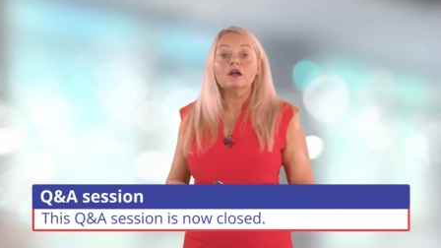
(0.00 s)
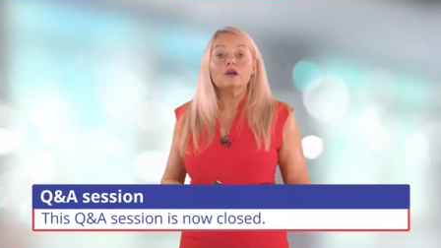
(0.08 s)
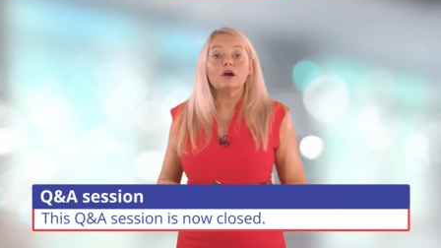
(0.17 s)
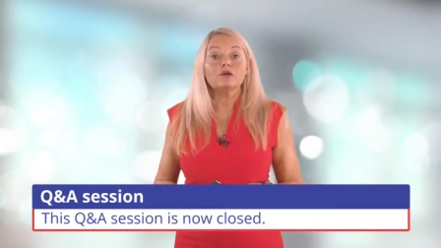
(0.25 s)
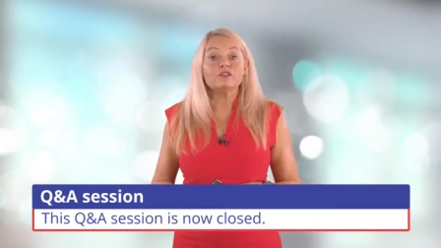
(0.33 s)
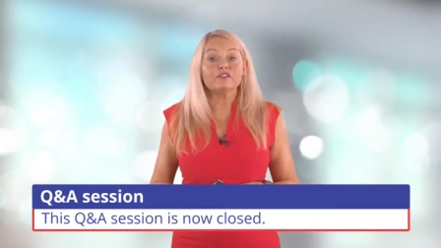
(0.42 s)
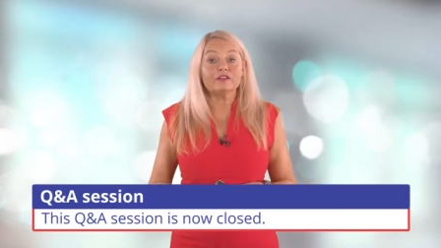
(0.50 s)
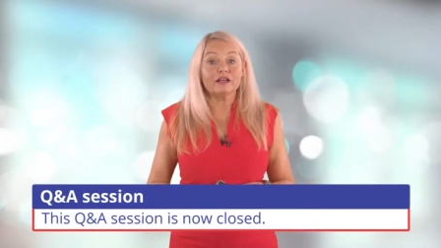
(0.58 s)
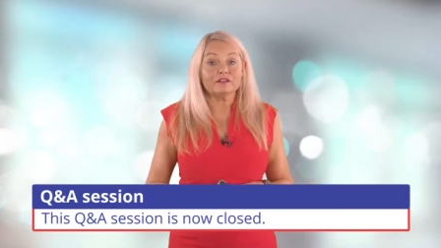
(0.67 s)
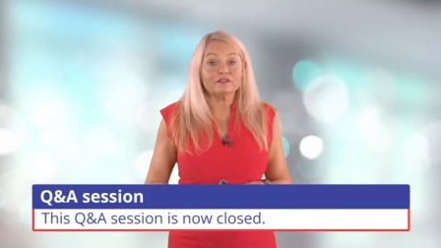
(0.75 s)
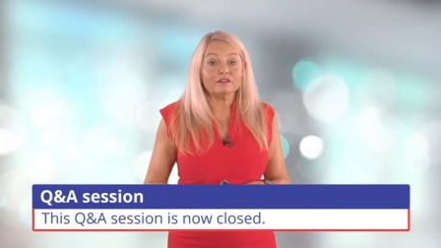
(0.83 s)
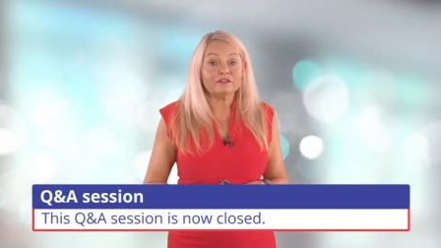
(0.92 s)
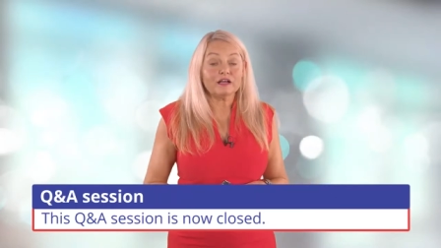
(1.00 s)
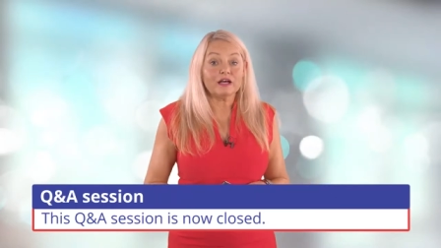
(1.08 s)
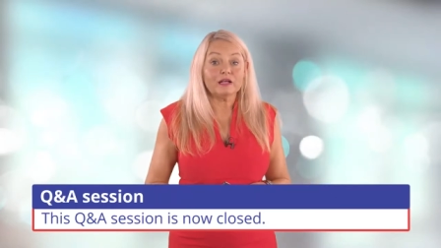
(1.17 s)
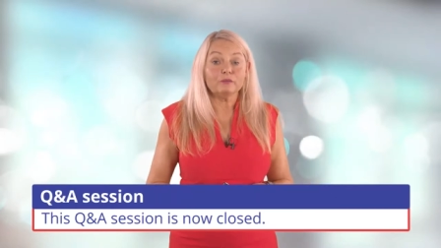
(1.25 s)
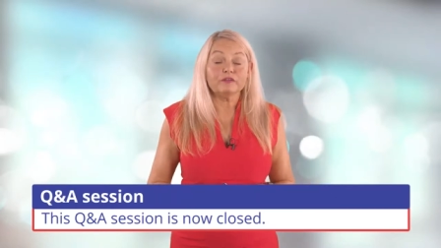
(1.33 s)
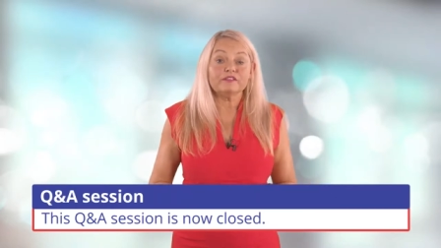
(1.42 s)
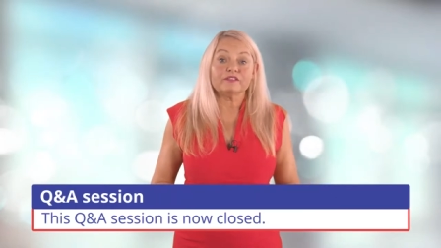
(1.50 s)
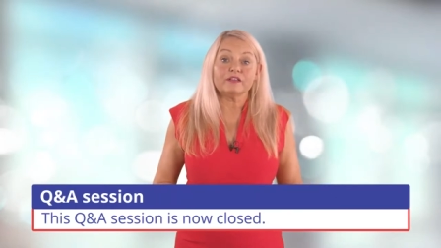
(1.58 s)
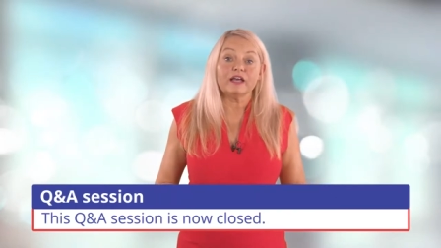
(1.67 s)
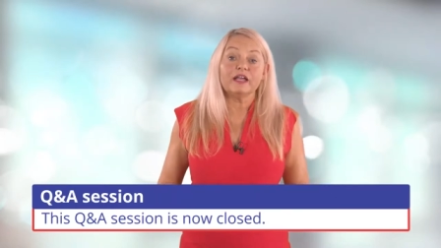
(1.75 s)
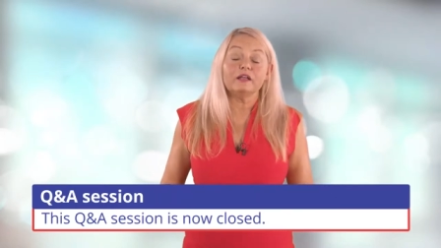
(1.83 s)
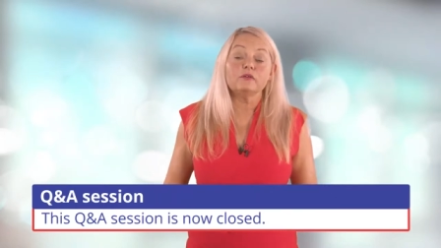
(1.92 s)
Gold standard, I would
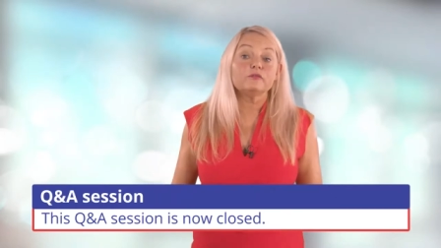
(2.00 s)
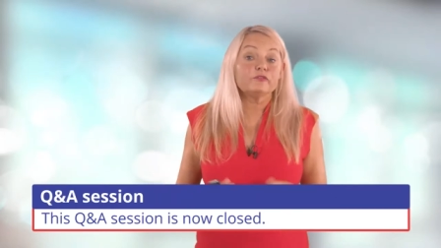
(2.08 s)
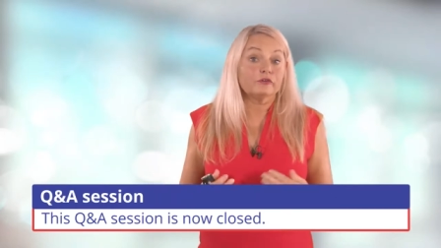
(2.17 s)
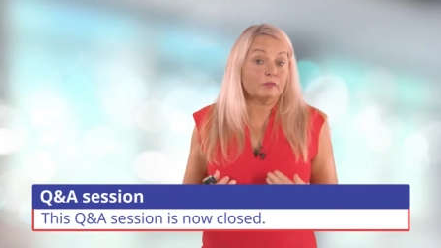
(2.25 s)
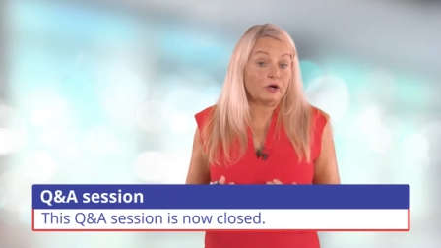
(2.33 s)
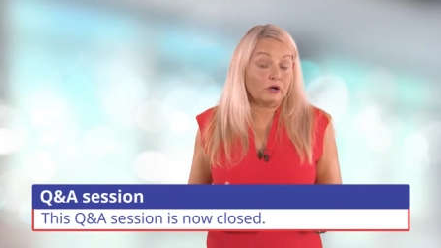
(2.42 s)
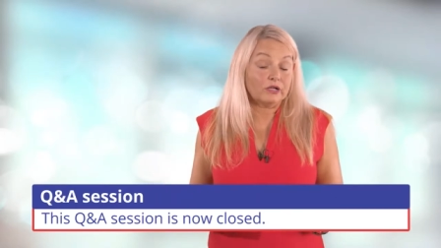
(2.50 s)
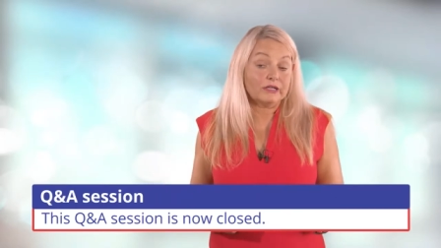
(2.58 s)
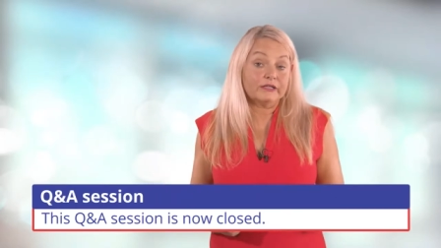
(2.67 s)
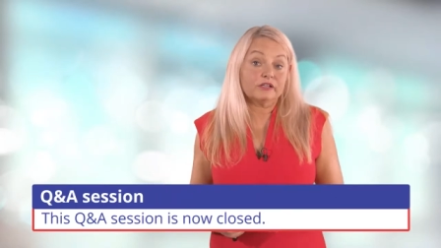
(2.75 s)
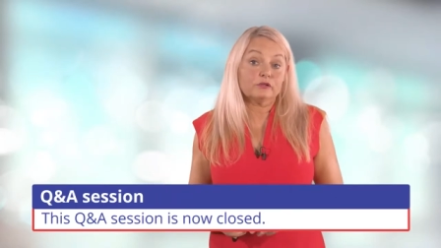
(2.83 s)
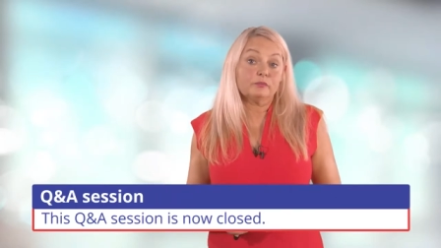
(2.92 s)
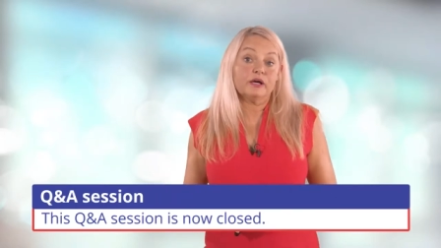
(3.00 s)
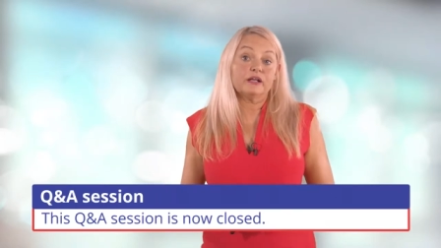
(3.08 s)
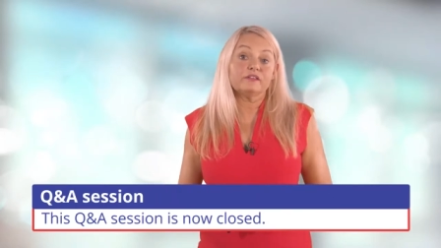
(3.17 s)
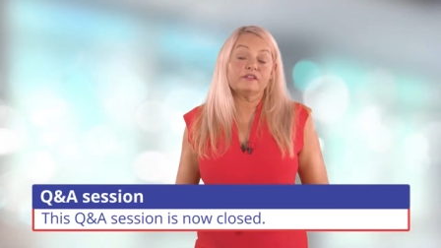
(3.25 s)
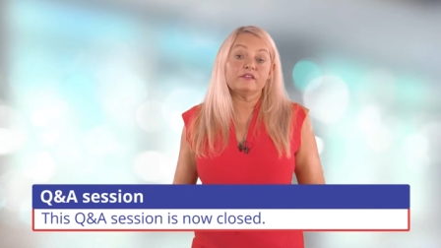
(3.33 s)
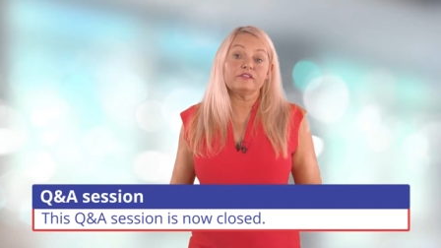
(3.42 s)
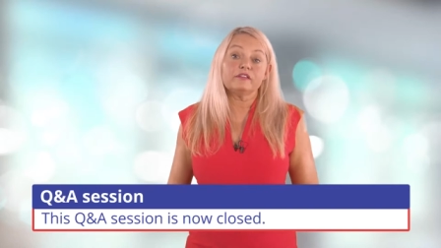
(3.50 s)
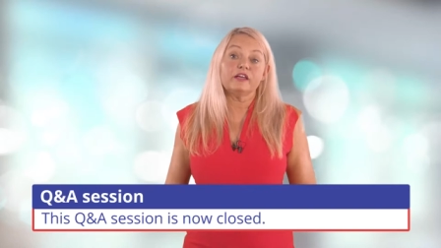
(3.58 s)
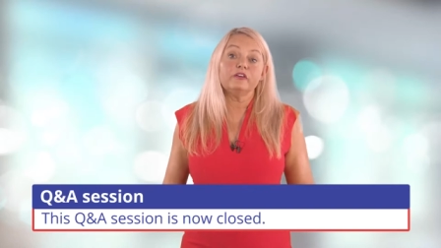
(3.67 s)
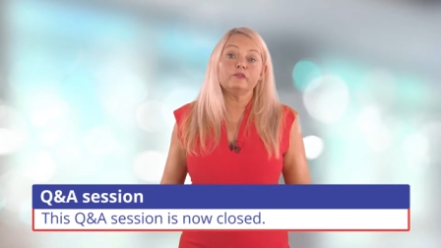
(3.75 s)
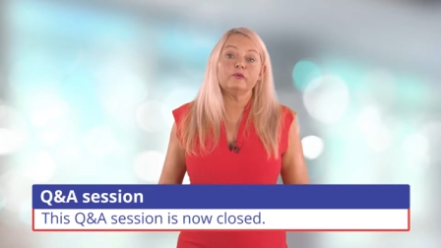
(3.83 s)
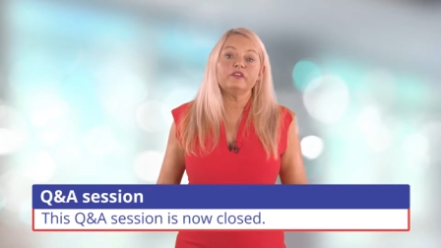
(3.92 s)
say, from our clinical practice,
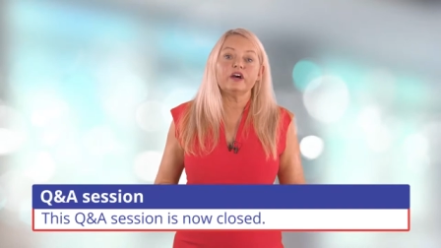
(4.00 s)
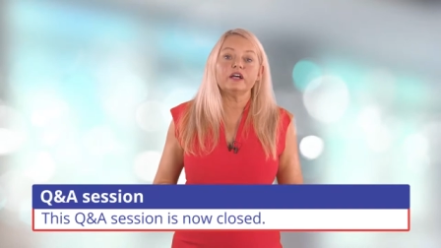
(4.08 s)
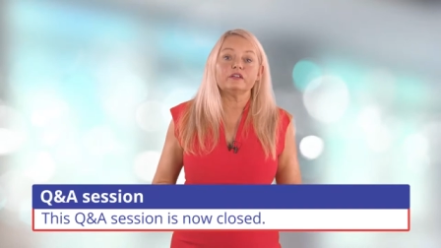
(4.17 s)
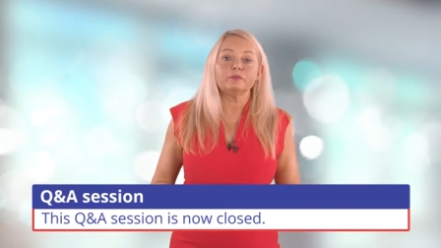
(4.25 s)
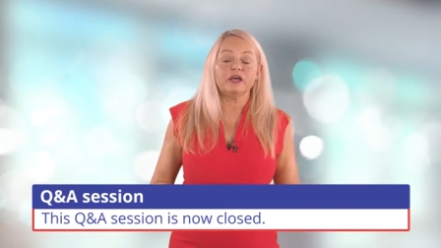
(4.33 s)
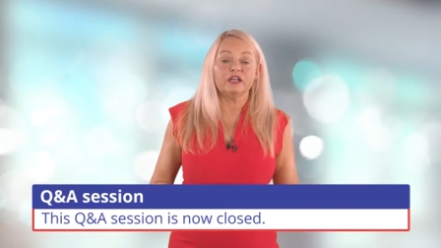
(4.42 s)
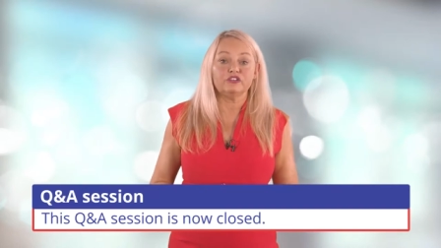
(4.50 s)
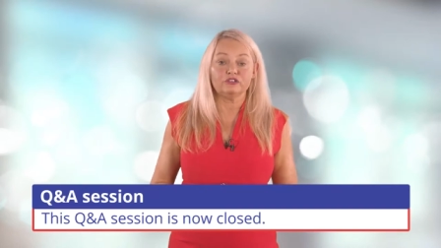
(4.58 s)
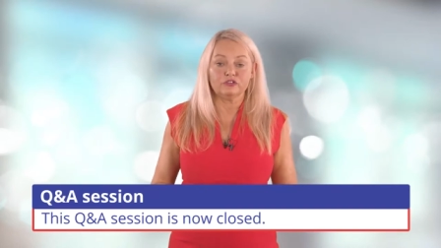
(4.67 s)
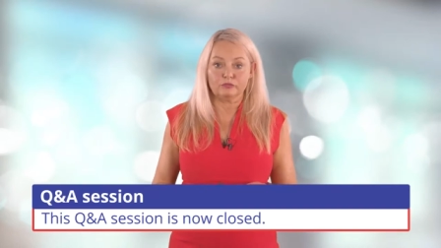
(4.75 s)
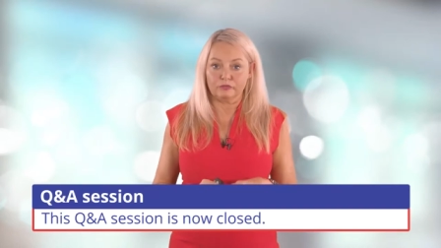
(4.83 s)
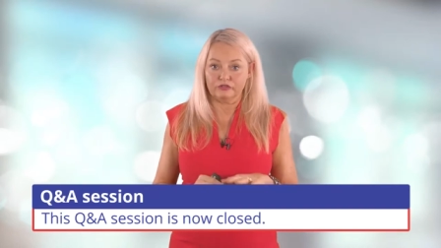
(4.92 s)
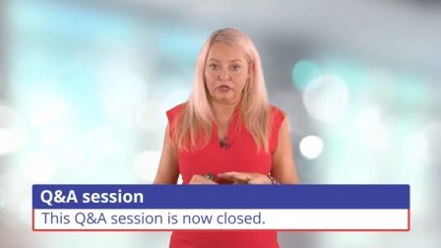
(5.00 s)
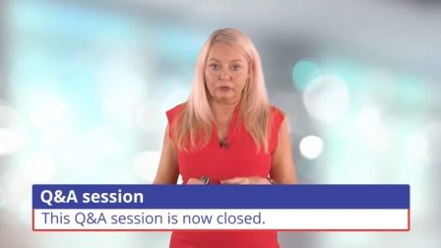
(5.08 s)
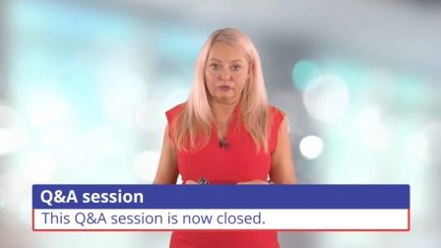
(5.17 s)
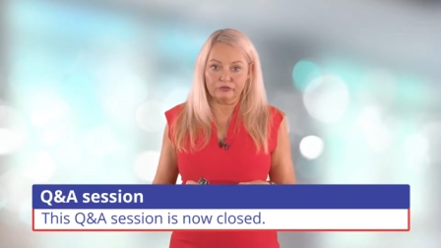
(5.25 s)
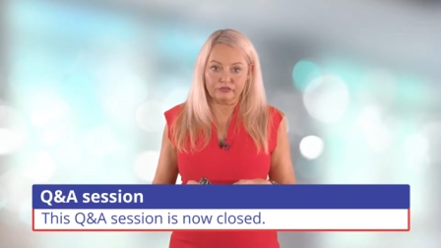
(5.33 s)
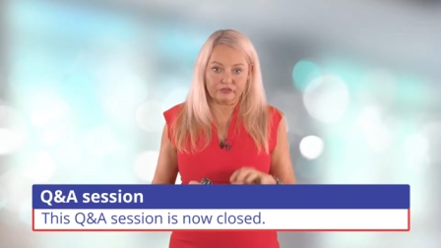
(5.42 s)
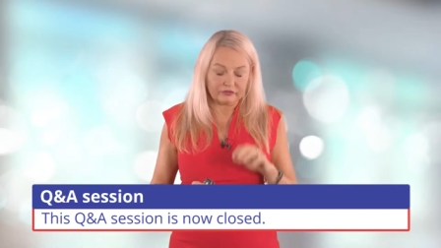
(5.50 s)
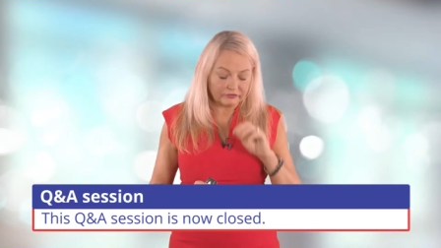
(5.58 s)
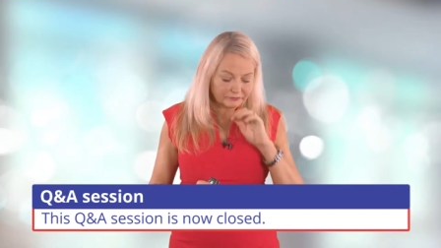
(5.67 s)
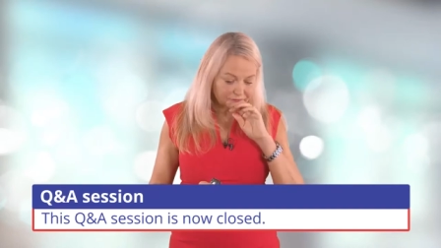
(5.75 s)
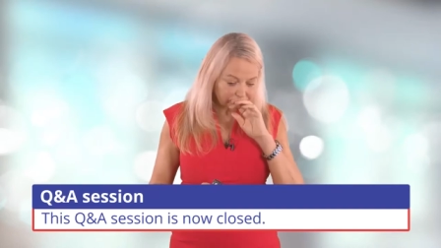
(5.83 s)
if we've had a patient with no ulcers